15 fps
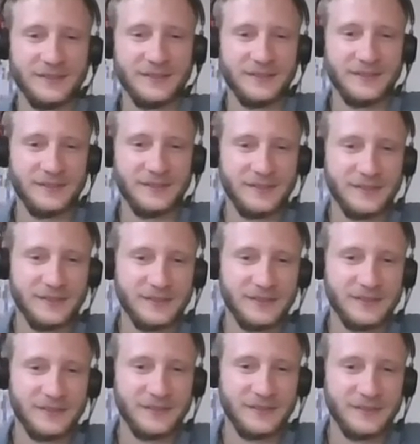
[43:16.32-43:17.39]

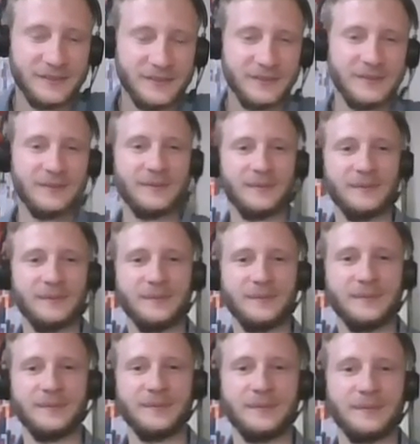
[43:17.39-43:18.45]

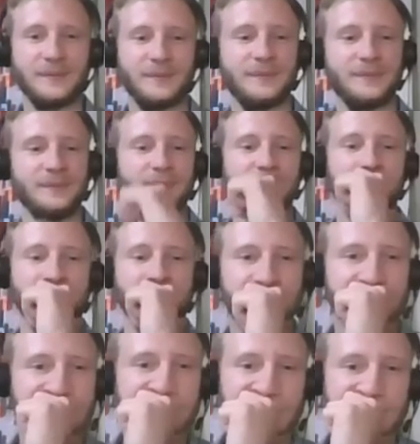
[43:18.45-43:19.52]

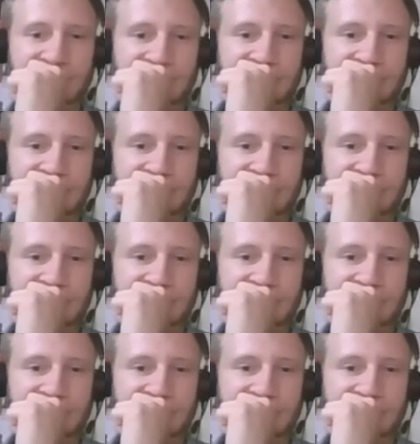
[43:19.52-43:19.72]
The person shown says nothing.